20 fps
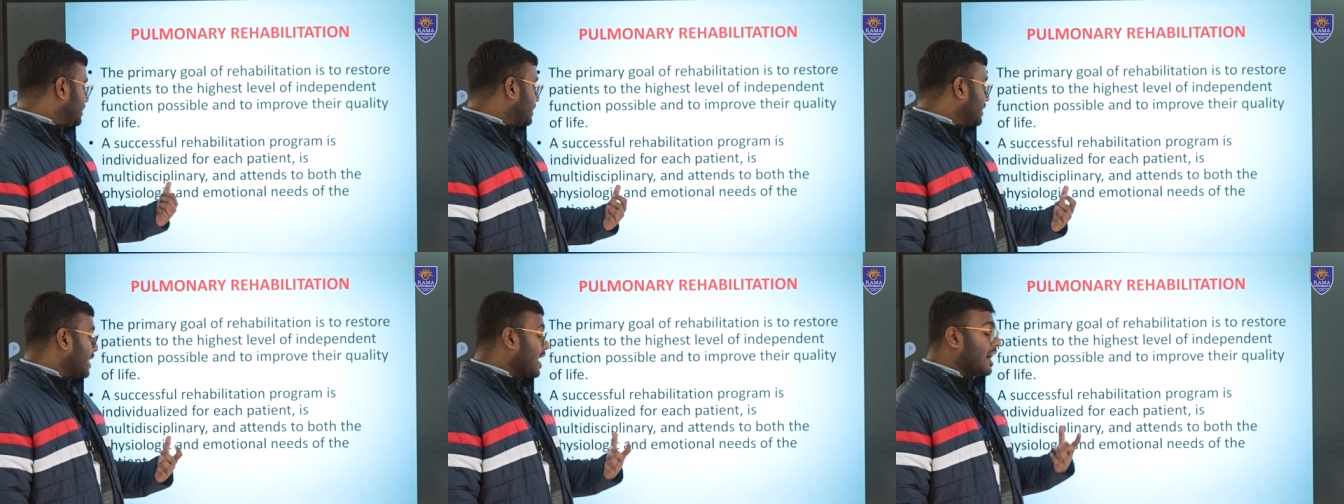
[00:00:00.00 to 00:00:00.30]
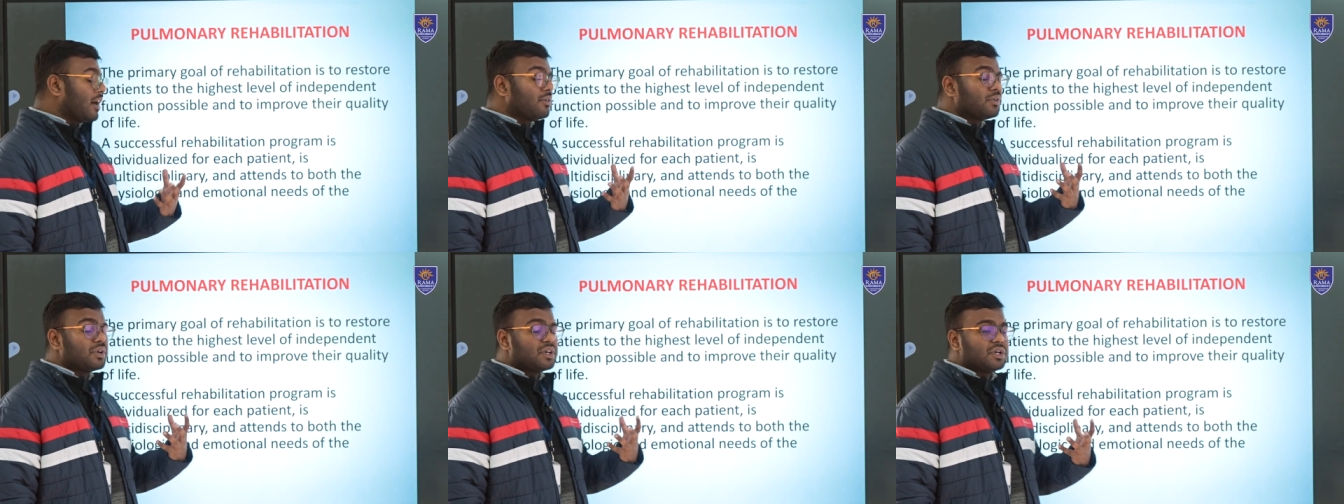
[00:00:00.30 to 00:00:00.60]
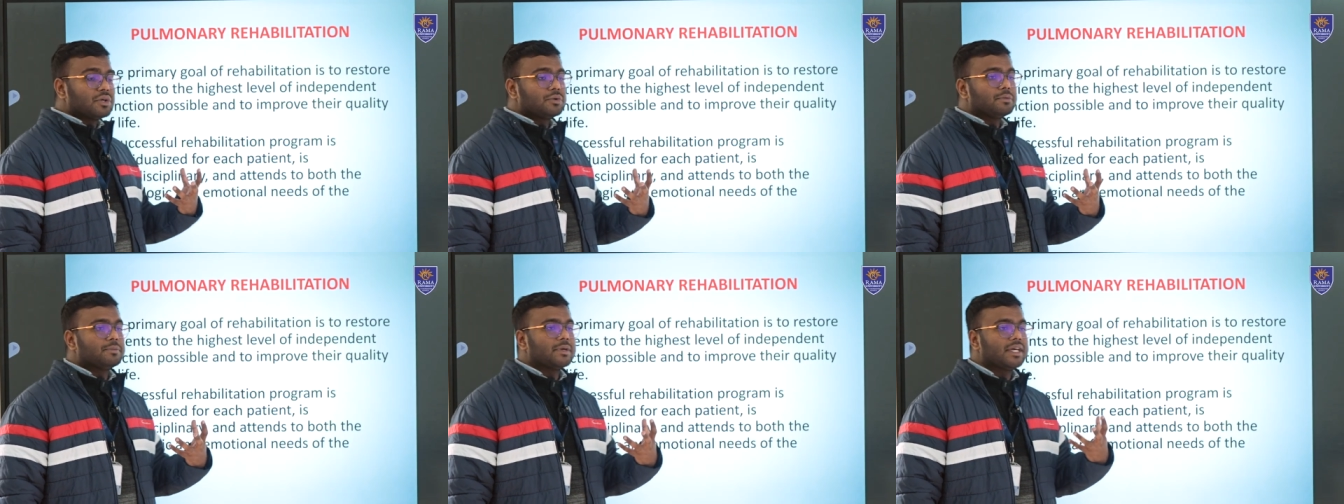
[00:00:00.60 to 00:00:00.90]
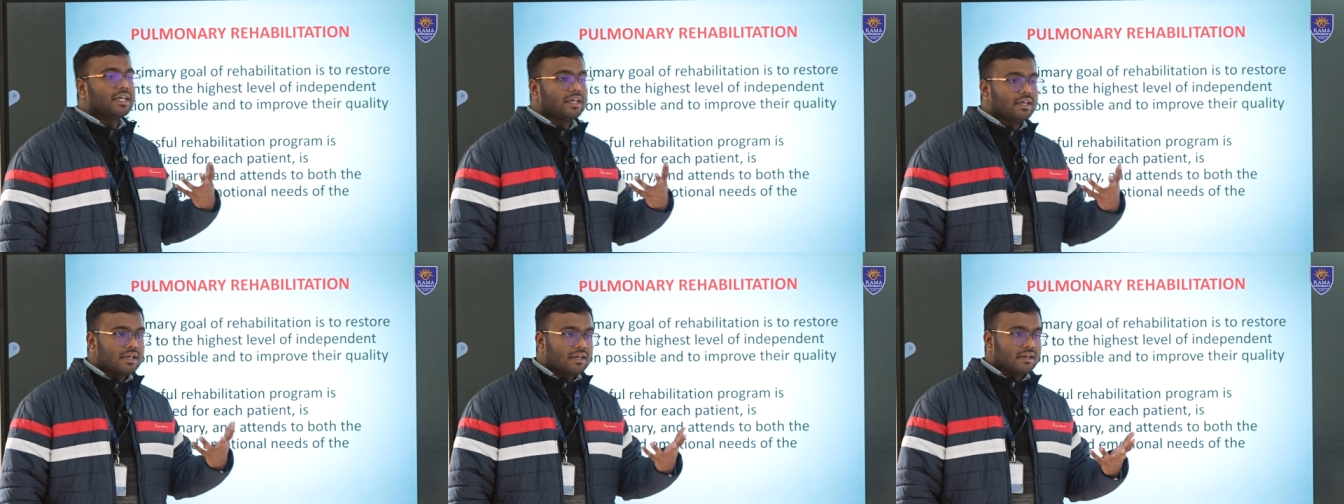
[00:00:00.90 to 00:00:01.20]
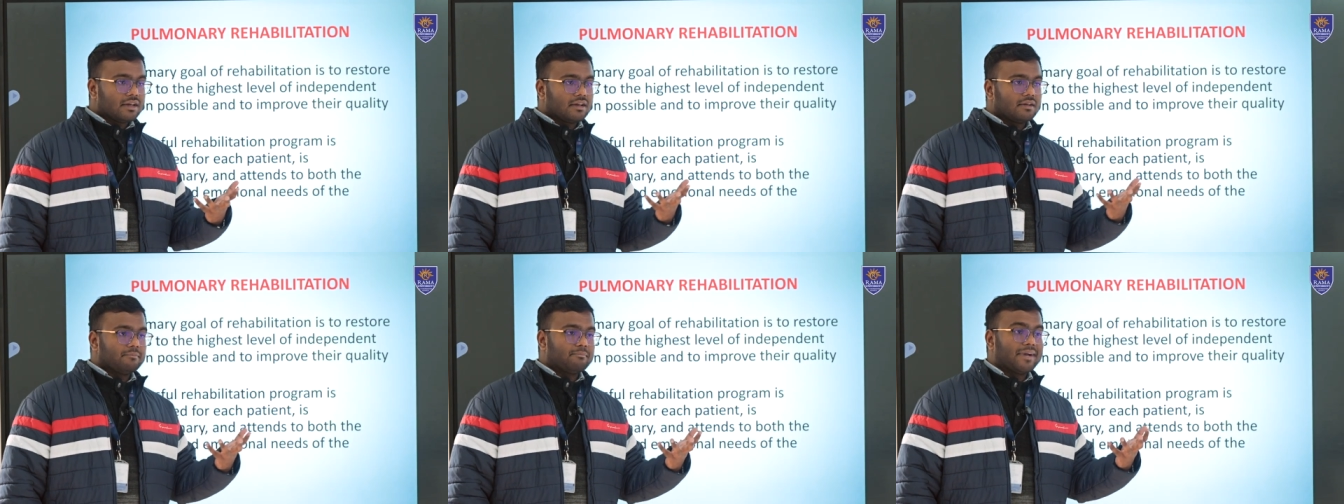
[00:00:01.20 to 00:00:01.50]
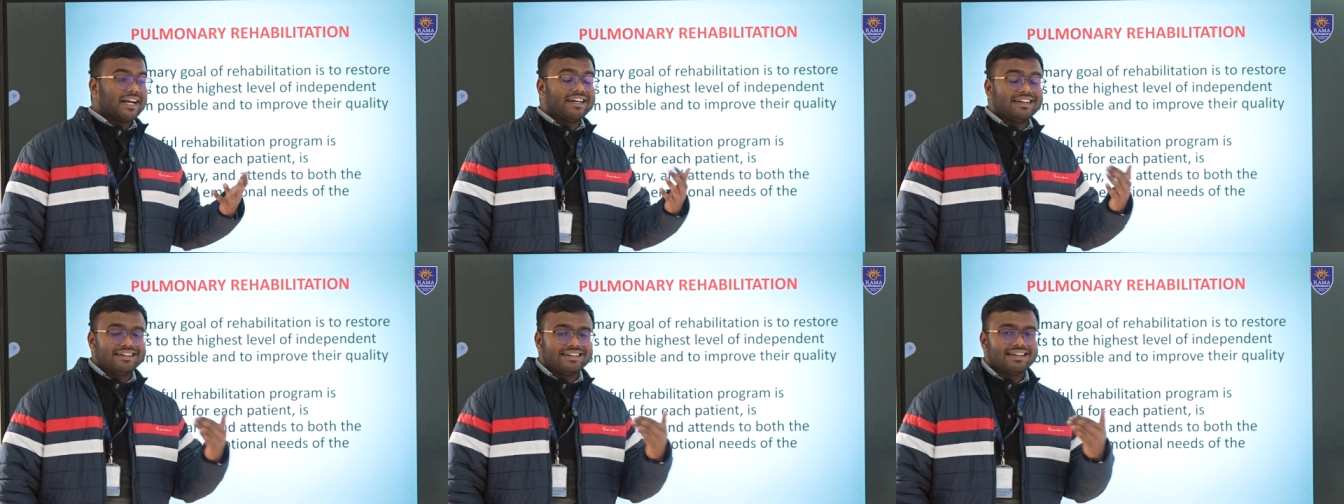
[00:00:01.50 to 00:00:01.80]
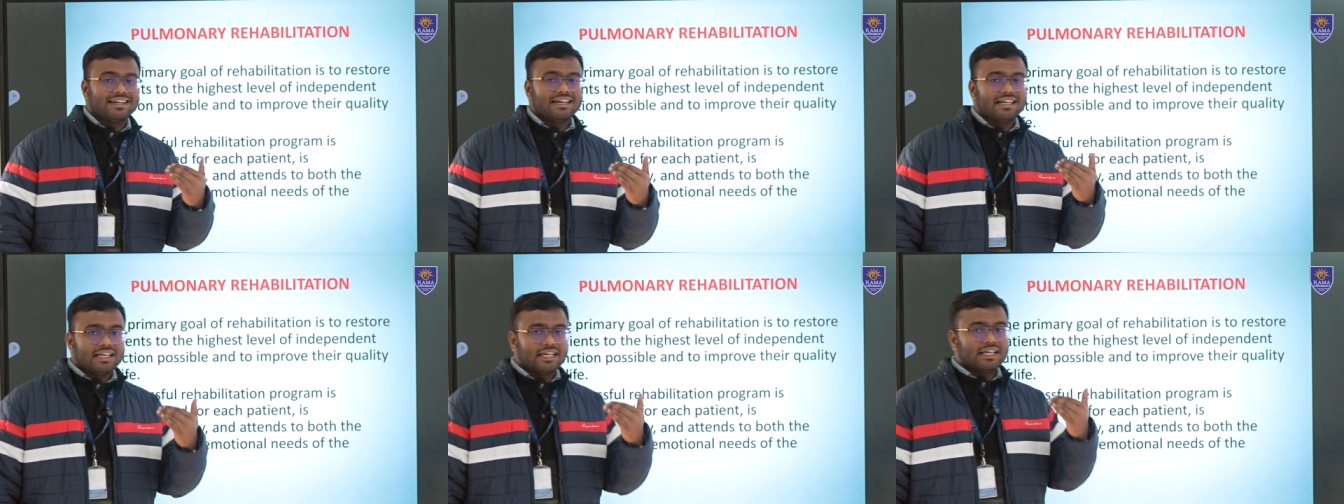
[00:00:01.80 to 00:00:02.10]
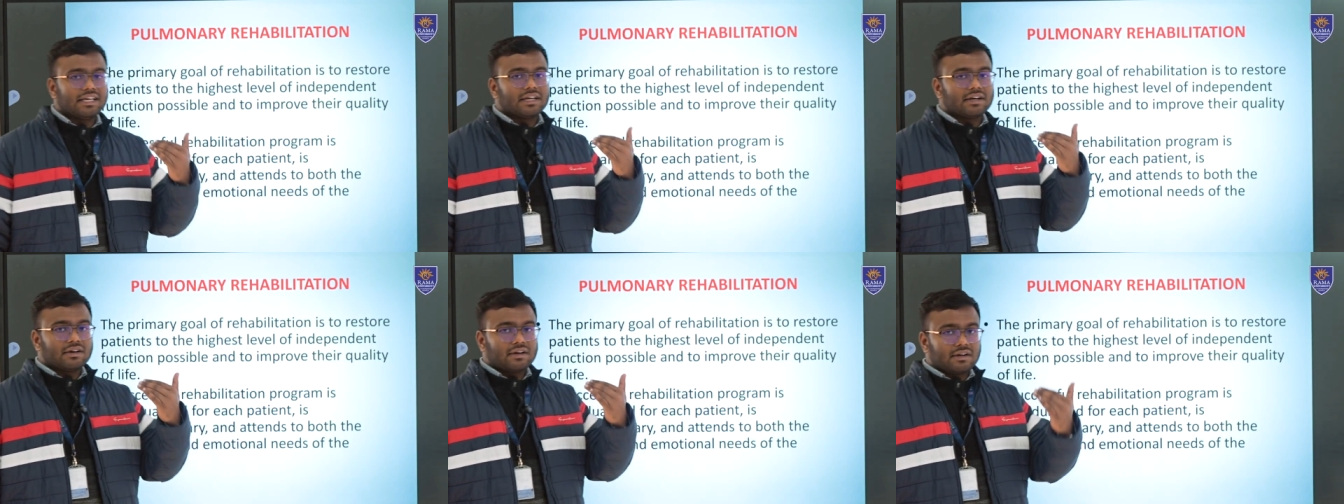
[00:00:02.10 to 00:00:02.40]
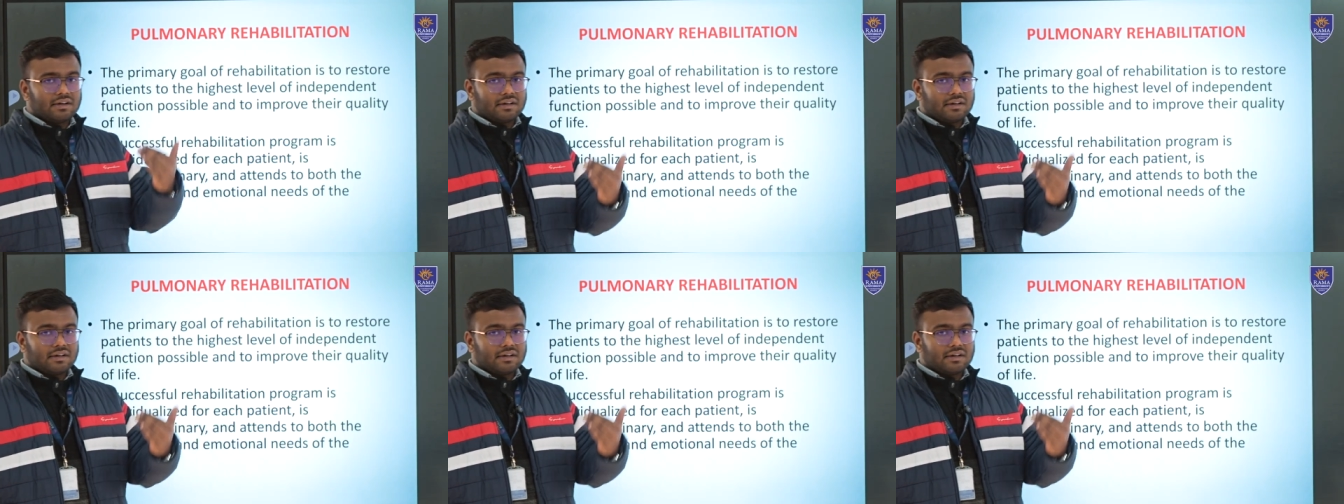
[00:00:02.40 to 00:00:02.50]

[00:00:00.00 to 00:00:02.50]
how to be mentally